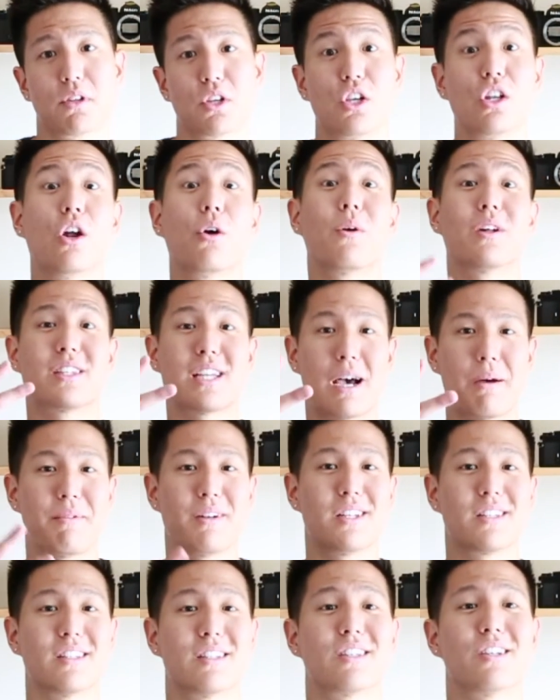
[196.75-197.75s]
You know what time
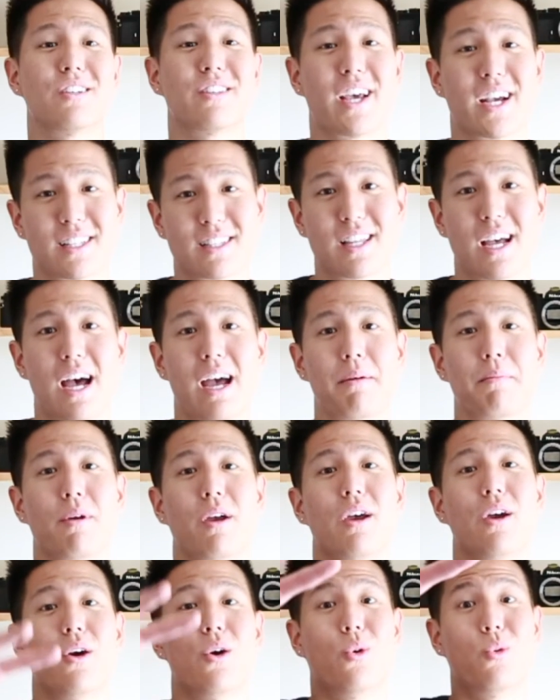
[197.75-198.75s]
it is. Until next time,
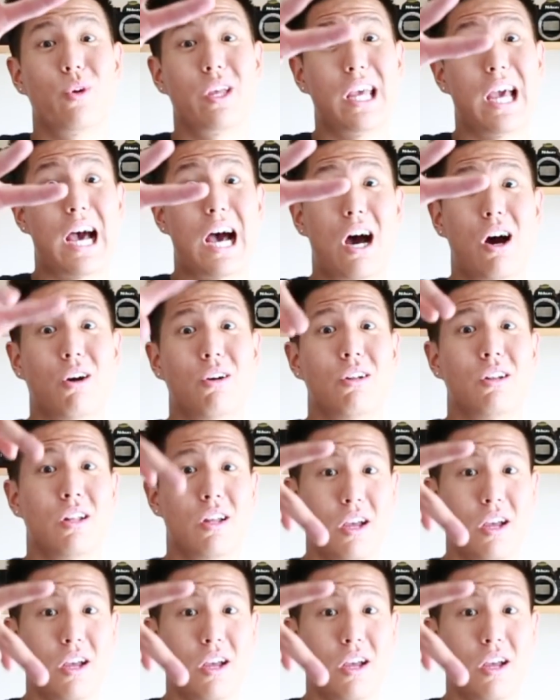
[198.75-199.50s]
we out.